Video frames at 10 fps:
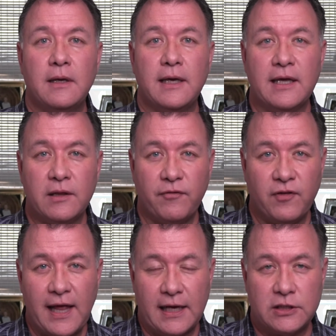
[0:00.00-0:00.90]
in the
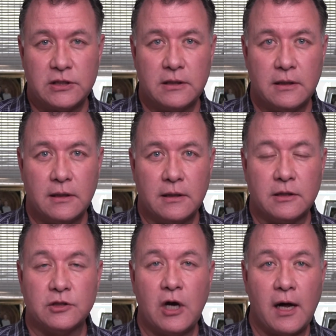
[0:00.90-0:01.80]
flesh
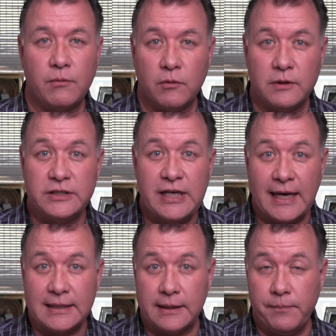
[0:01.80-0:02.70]
because God will
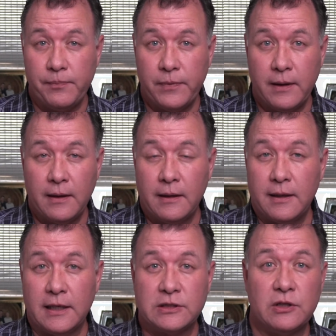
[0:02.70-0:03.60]
reject it.
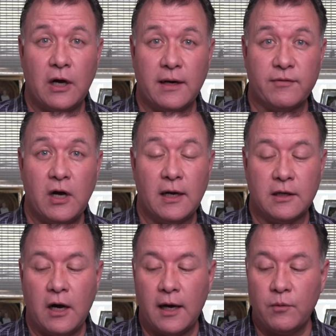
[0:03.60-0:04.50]
It's not of
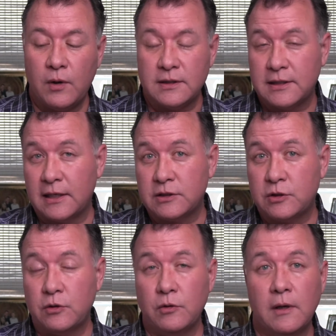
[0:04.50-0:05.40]
God. God wants us
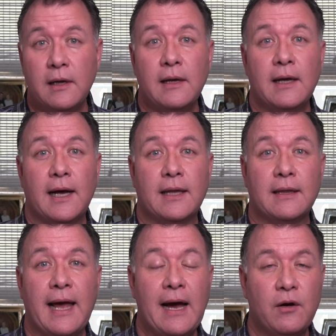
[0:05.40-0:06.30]
to
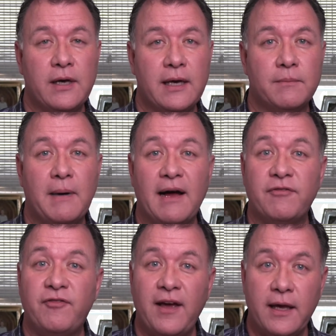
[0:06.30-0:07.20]
allow Him by
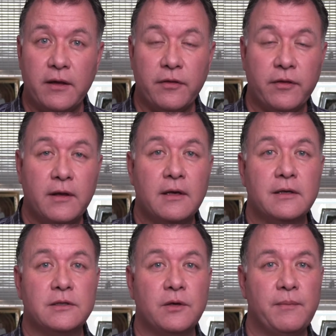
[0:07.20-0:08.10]
faith
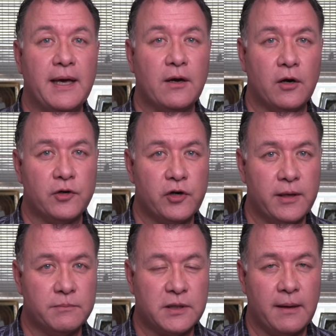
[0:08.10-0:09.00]
to make our
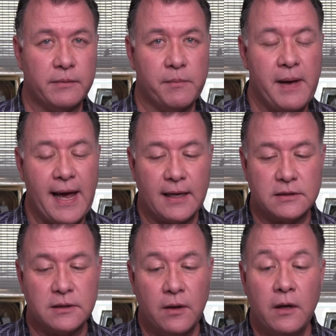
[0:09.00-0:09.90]
dreams come to
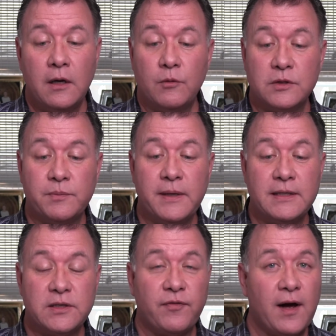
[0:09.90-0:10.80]
pass, which
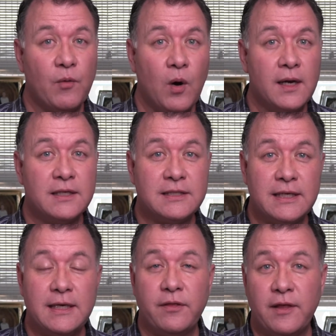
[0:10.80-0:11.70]
means if I want to
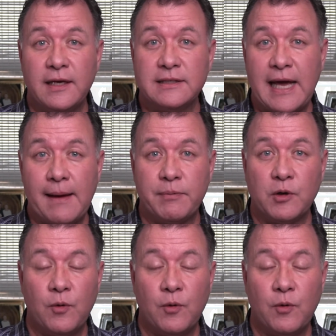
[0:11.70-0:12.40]
see things happen